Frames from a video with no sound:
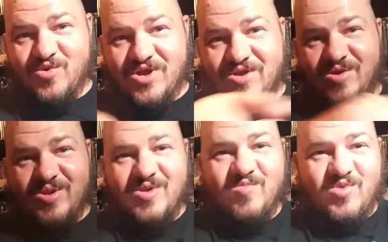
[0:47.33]
here
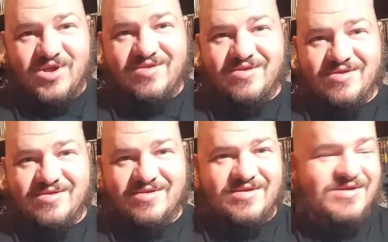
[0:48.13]
in the
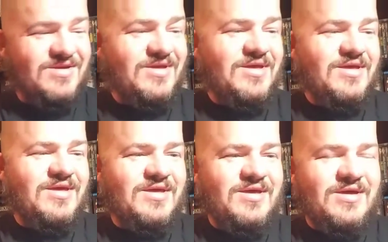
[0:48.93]
present.
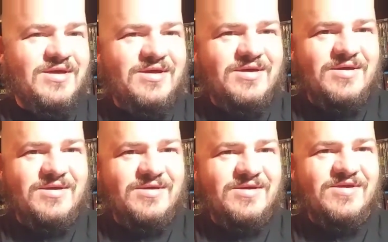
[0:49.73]

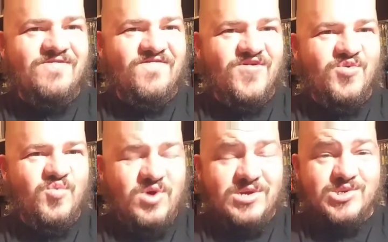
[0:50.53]
If you
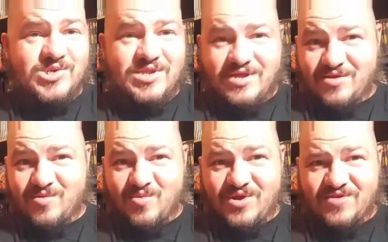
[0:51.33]
watched
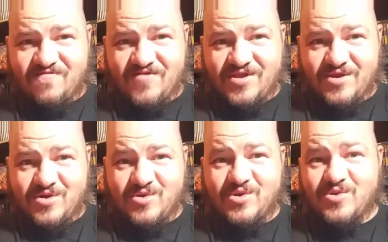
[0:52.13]
last week's
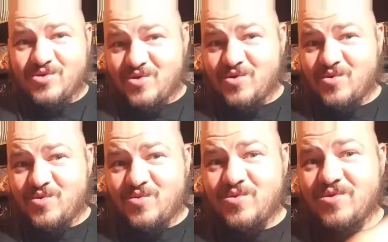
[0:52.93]
video, you
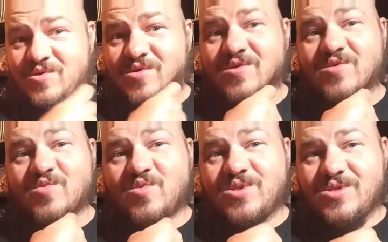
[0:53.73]
know
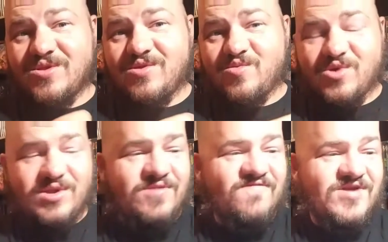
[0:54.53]
what this
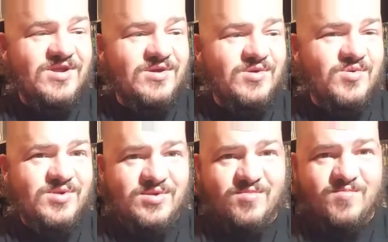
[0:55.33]
week's video
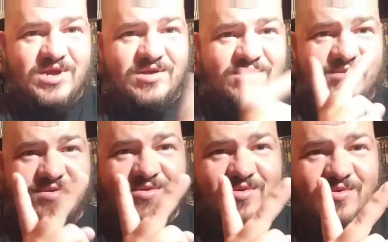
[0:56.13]
is about.
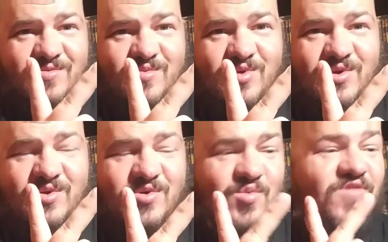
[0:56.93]
We're going
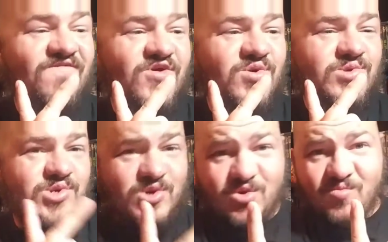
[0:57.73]
to review
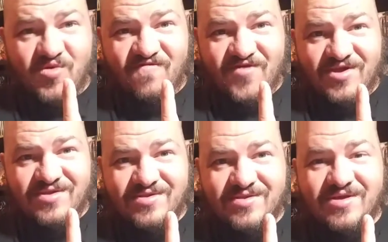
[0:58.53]
2 movies,